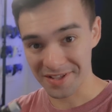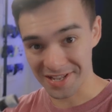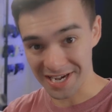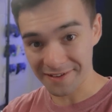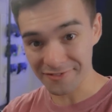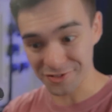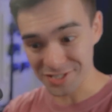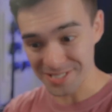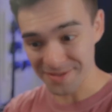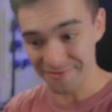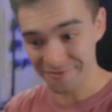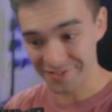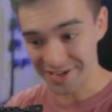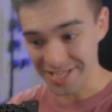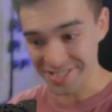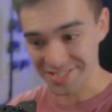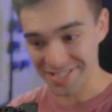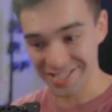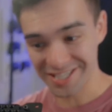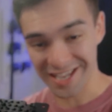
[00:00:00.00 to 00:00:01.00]
And after some
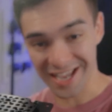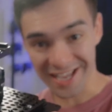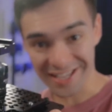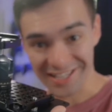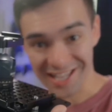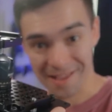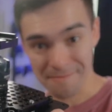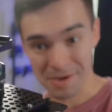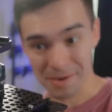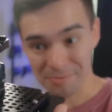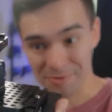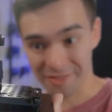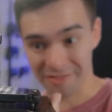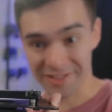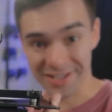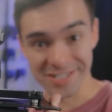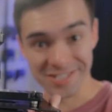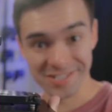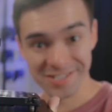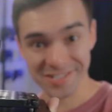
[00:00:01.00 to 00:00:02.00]
finessing, I came up with
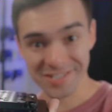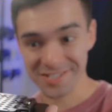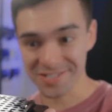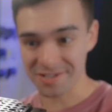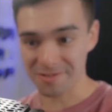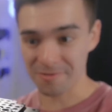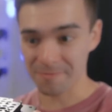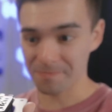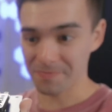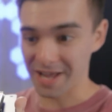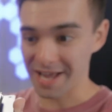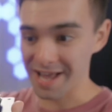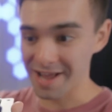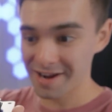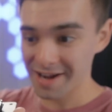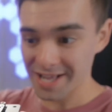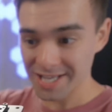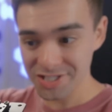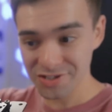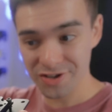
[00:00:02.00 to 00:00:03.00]
this. So I had
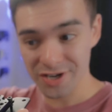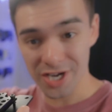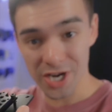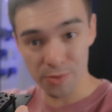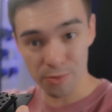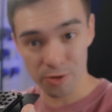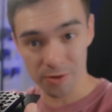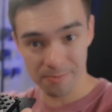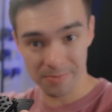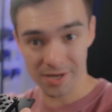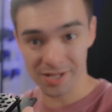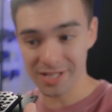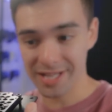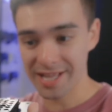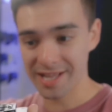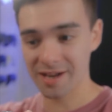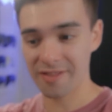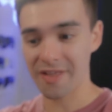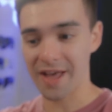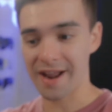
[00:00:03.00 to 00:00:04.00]
an extra newer ball
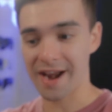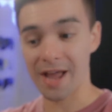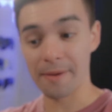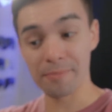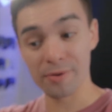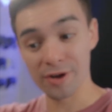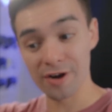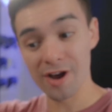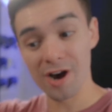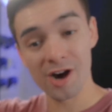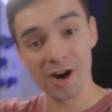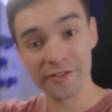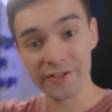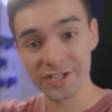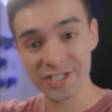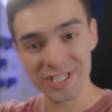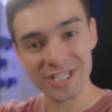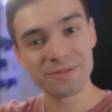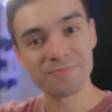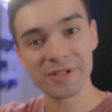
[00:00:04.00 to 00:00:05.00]
head that I put on the
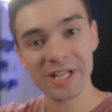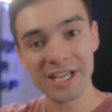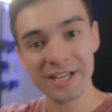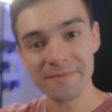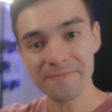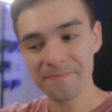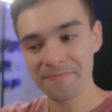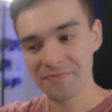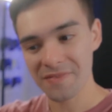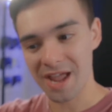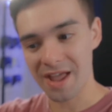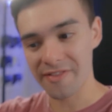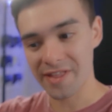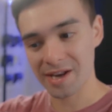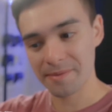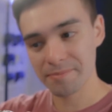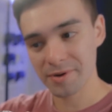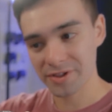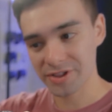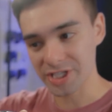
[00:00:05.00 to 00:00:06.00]
cheese plate and
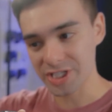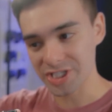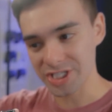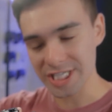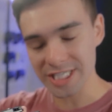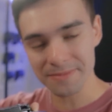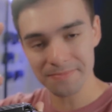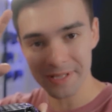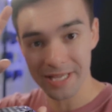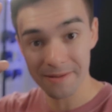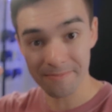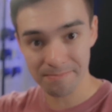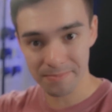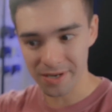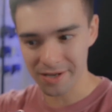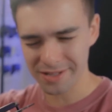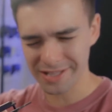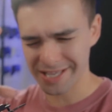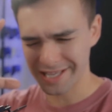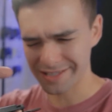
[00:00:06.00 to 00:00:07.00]
then put the cheese plate
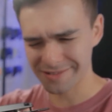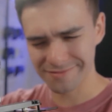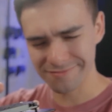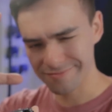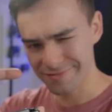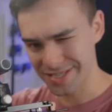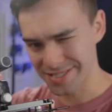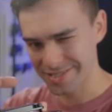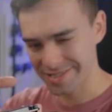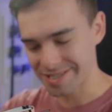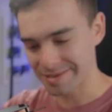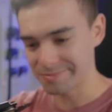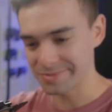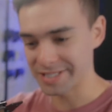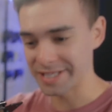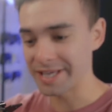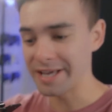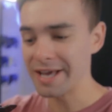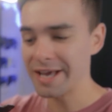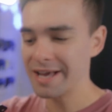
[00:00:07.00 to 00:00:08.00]
ball head
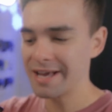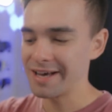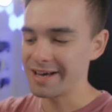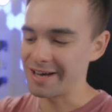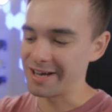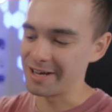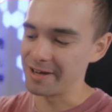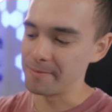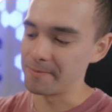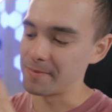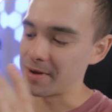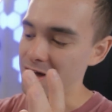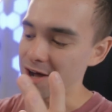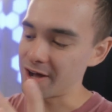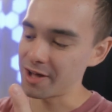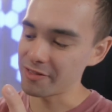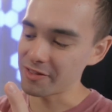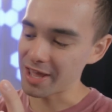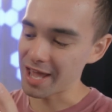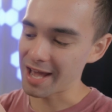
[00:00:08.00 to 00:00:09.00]
assembly
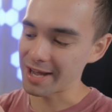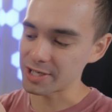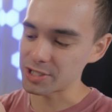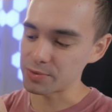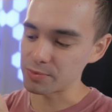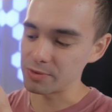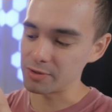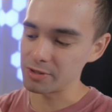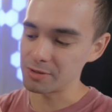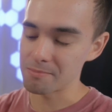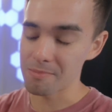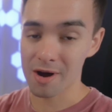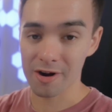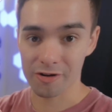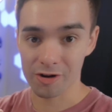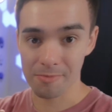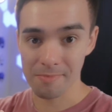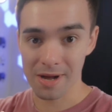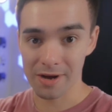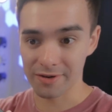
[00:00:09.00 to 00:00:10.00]
on the actual
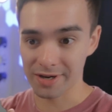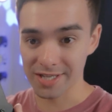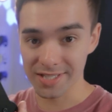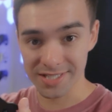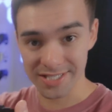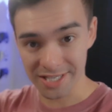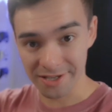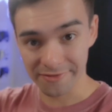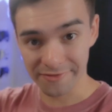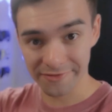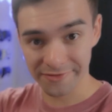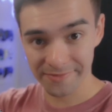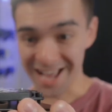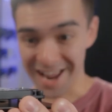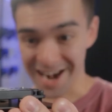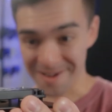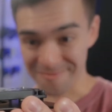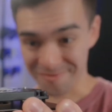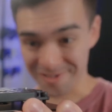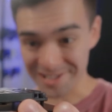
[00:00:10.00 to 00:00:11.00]
monitor mount itself.
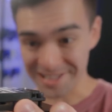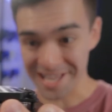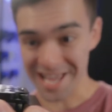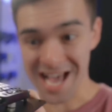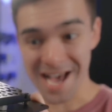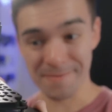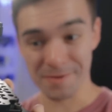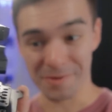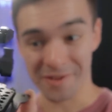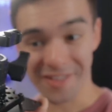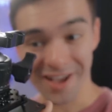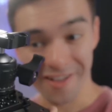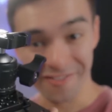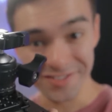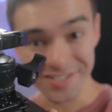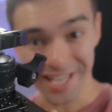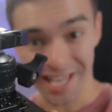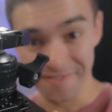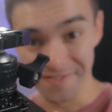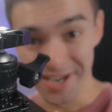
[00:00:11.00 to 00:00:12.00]
And I'm really happy with how
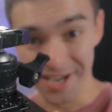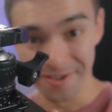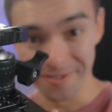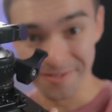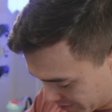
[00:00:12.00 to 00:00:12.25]
this came out.